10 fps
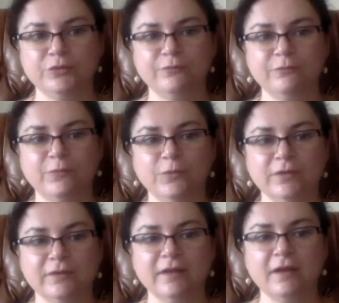for
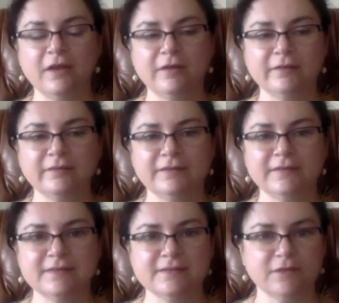a car that
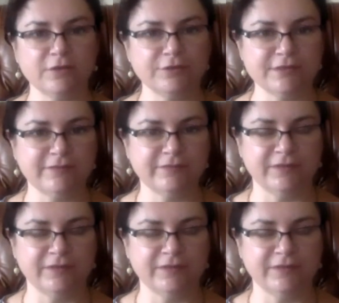doesn't cost very